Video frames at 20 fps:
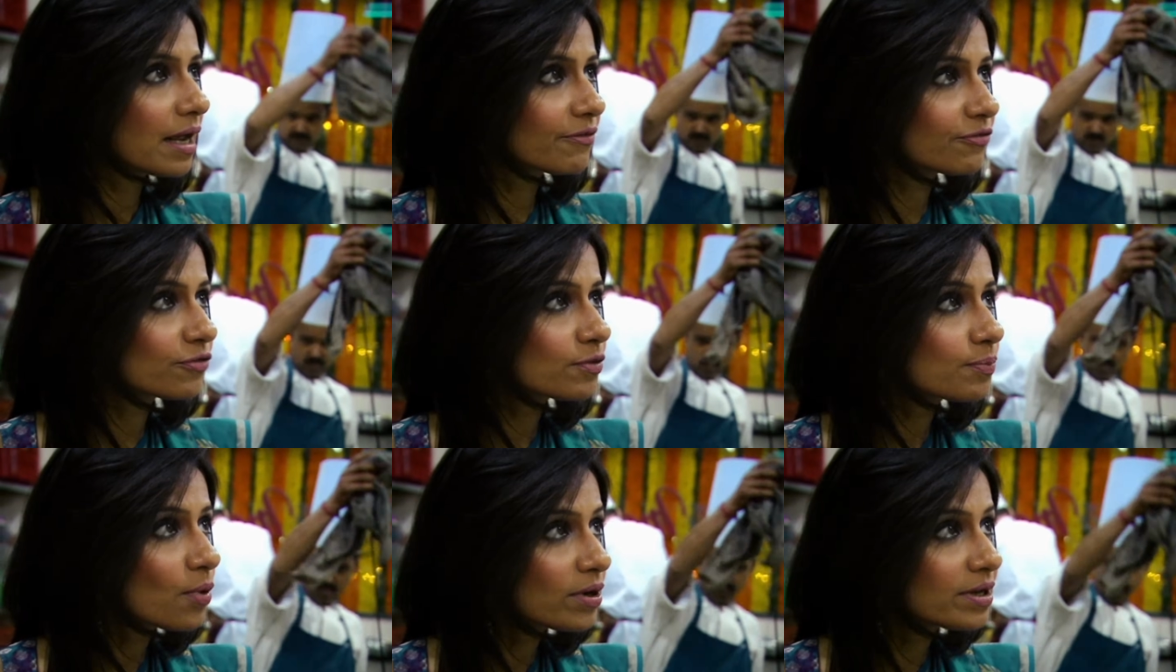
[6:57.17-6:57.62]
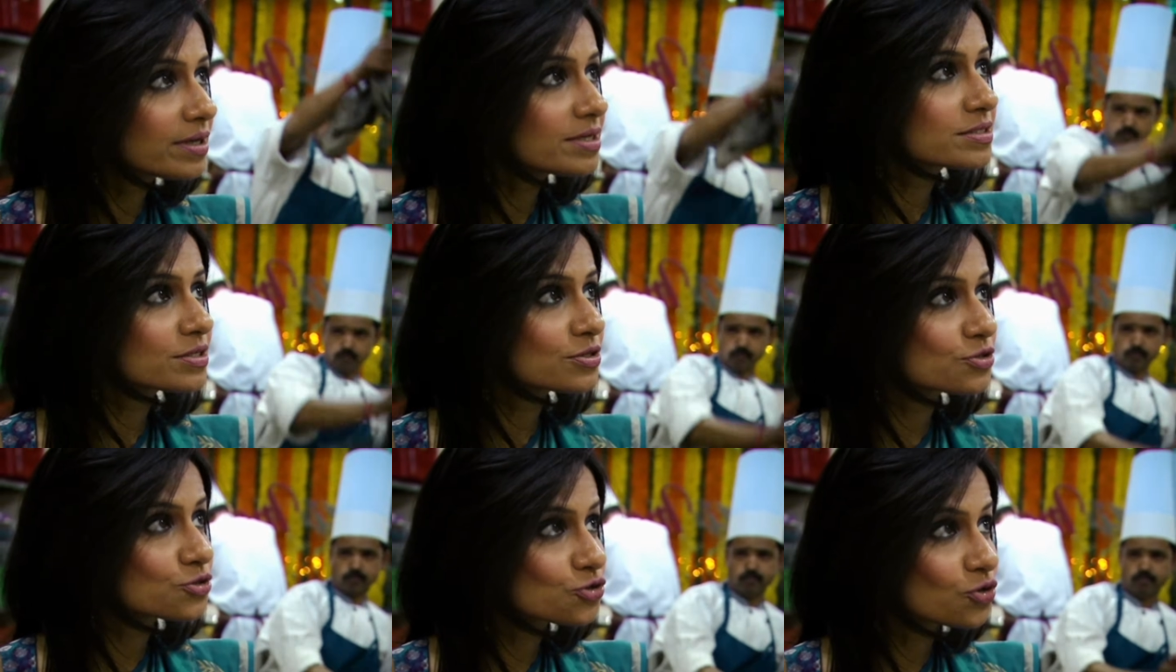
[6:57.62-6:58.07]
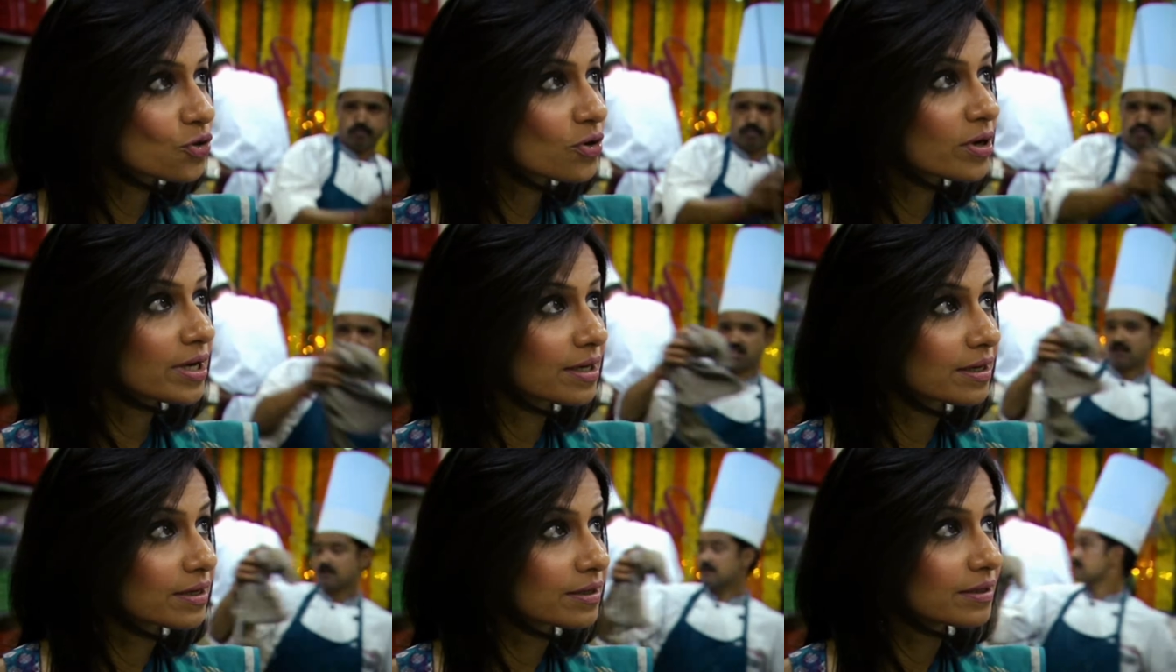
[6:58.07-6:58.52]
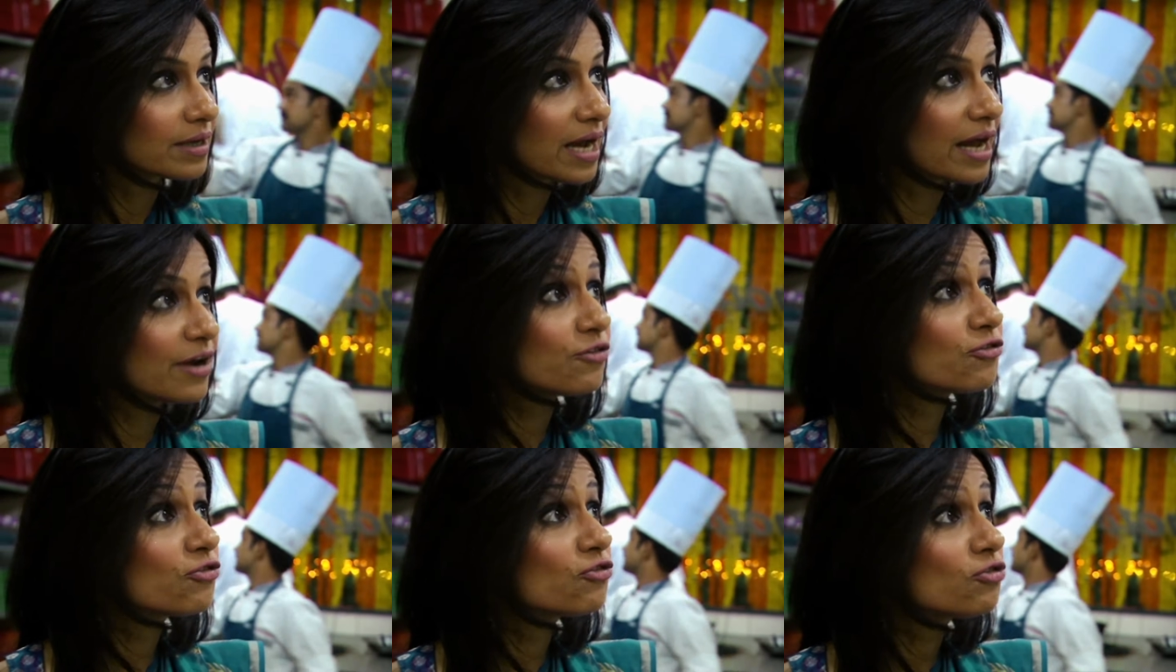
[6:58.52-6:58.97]
Everybody's enjoyed it
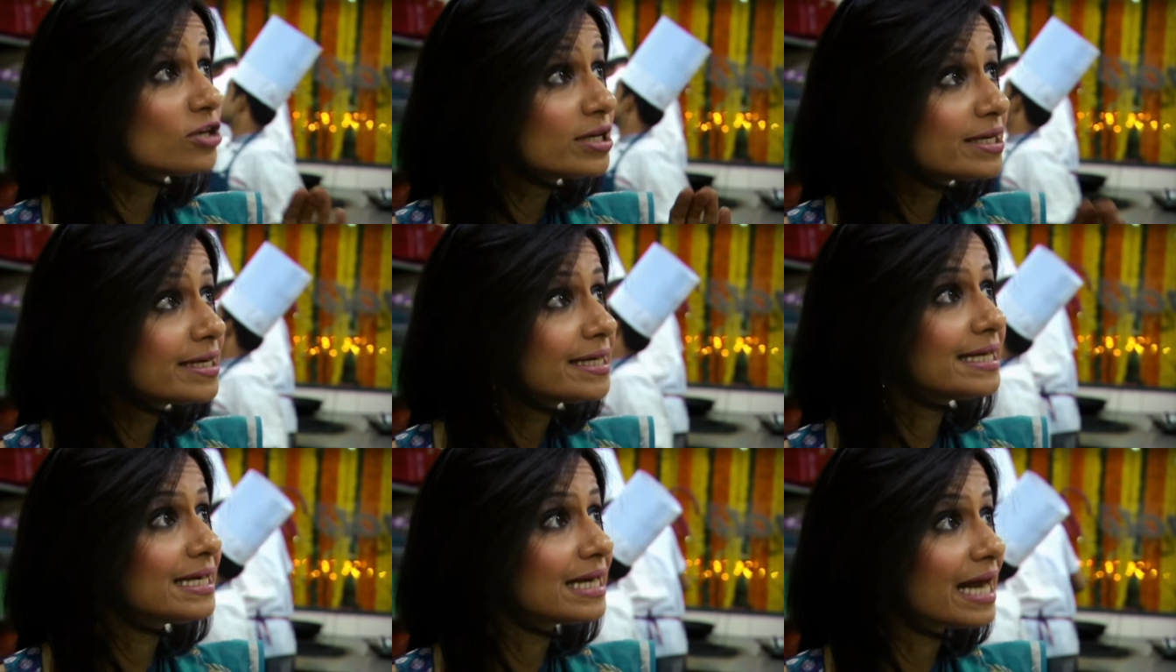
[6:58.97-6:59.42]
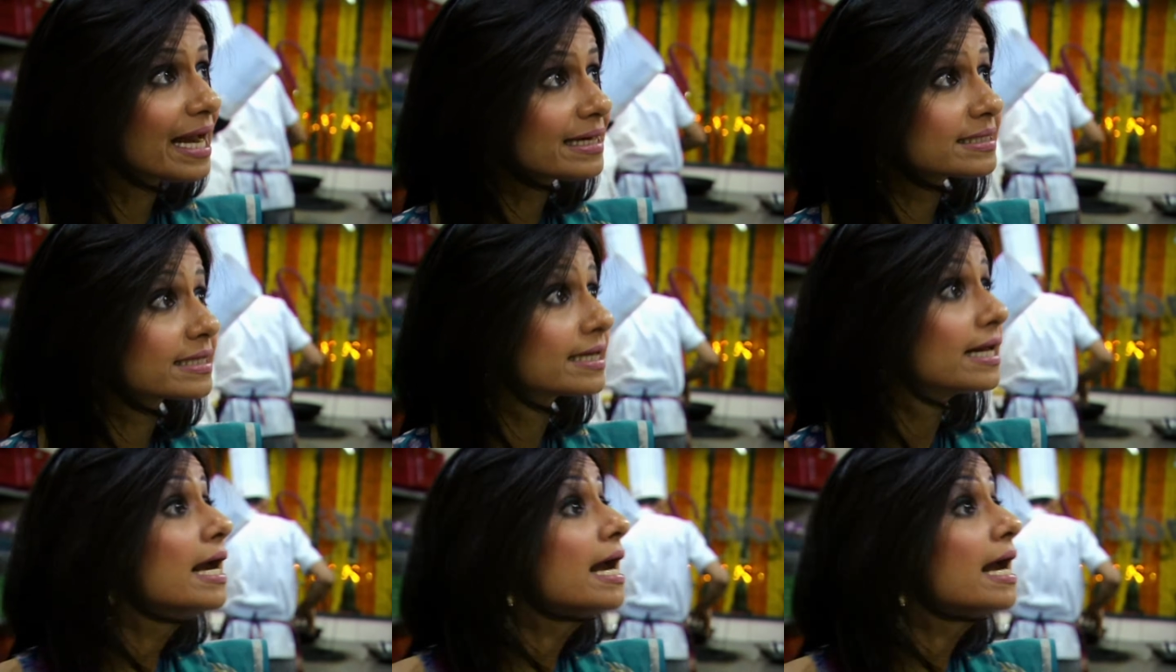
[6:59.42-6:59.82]
and really liked it.